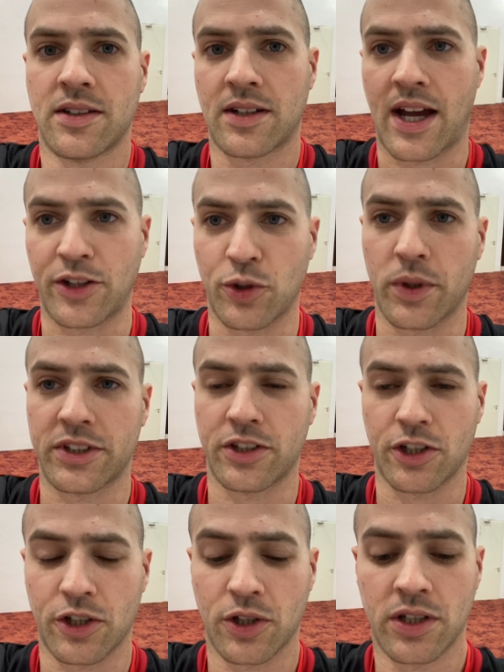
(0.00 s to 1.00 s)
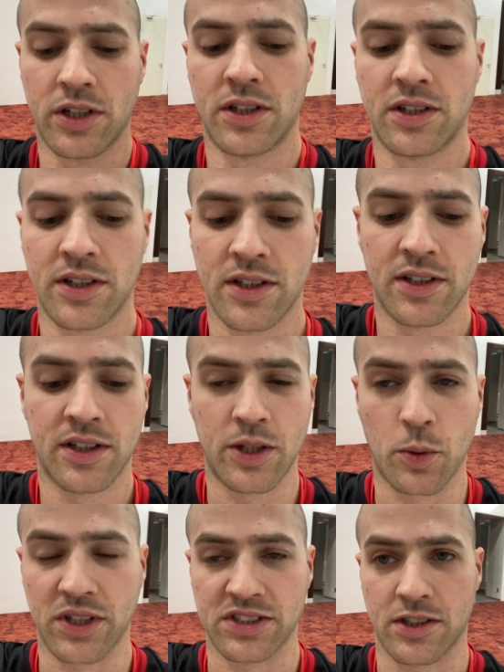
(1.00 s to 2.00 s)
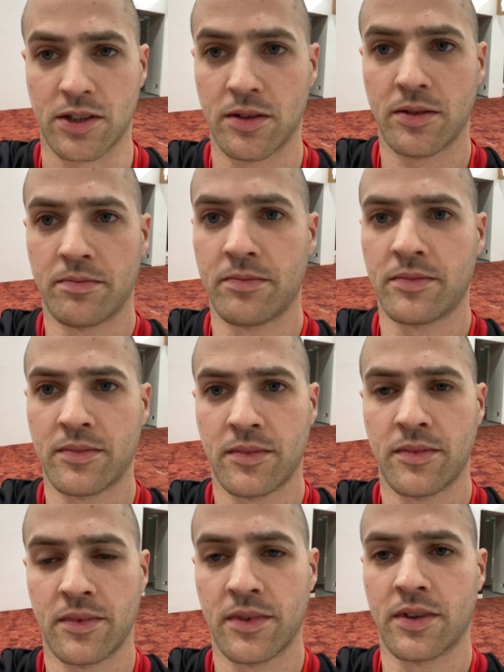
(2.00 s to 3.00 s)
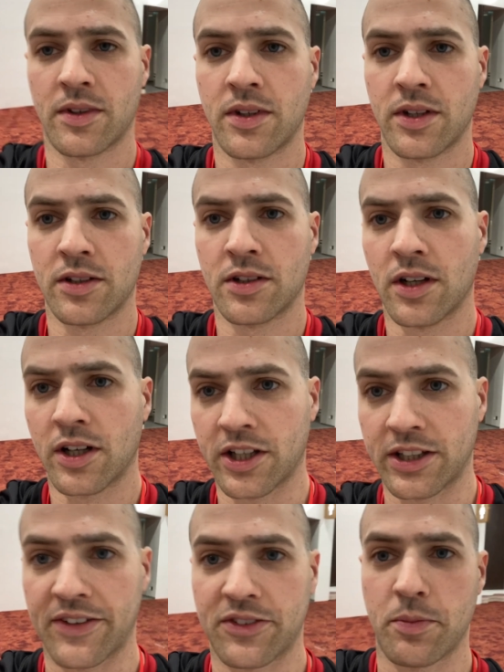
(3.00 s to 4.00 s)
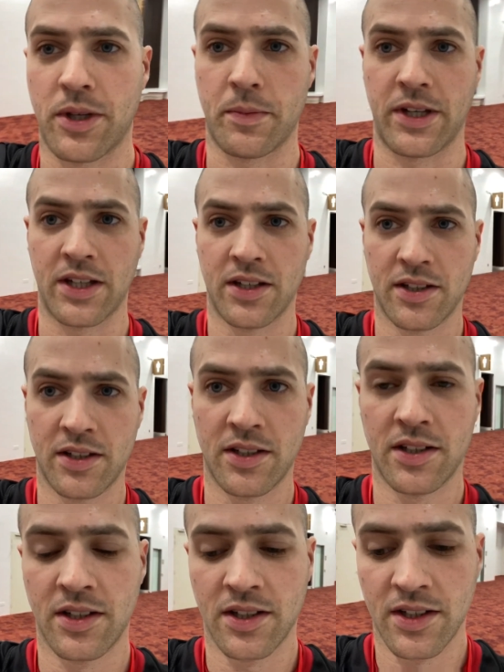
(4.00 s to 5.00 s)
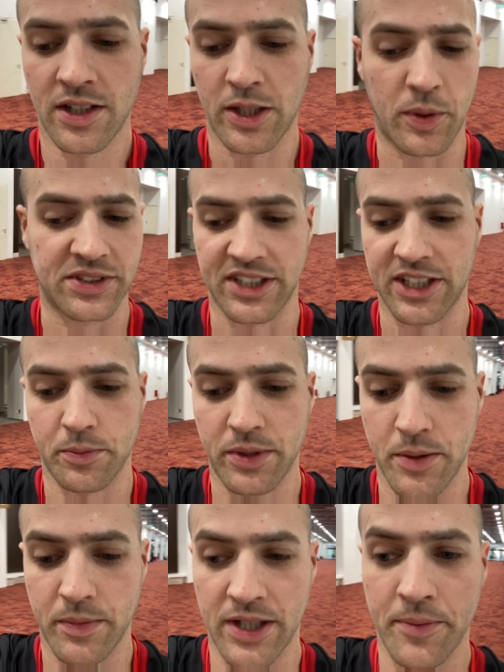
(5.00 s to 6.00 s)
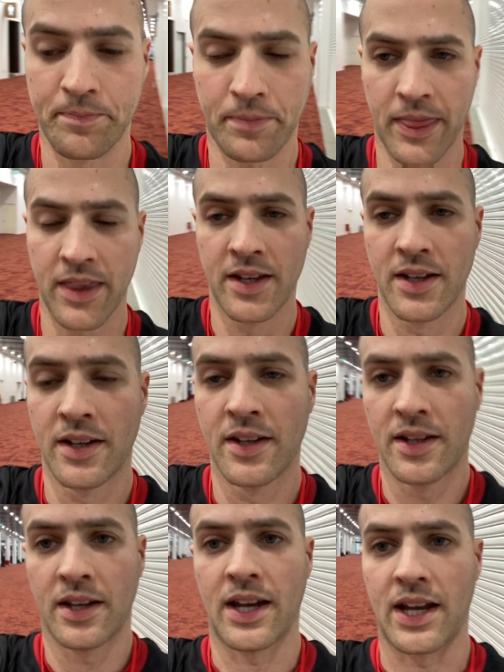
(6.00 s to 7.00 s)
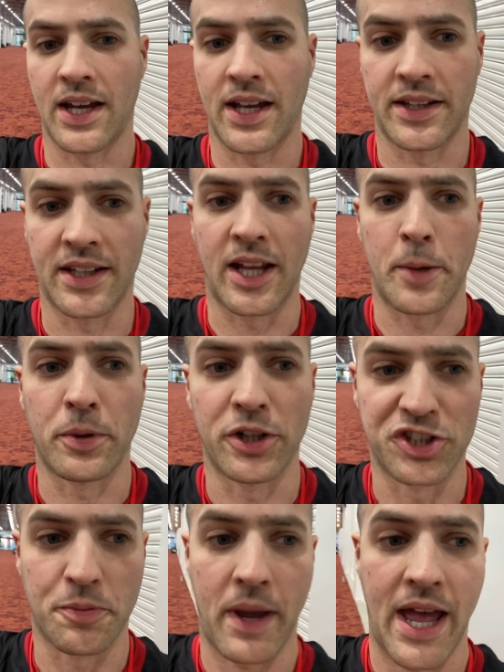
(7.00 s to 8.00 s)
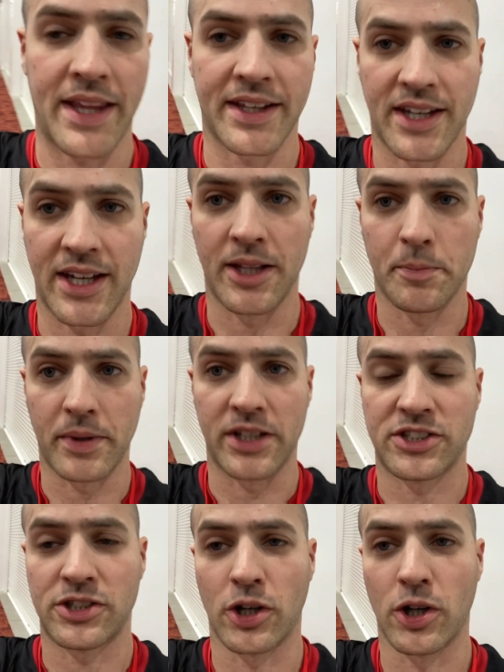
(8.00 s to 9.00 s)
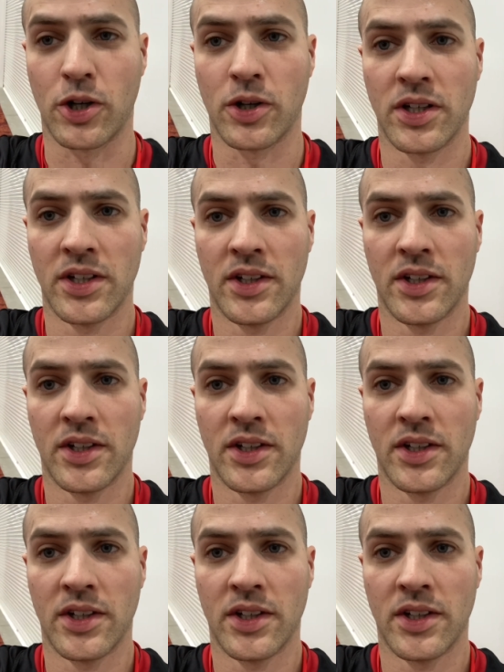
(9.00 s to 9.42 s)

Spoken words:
I knew what to do. He wasn't good enough to beat me. He wasn't gonna beat me. And then I pulled Japan again, but so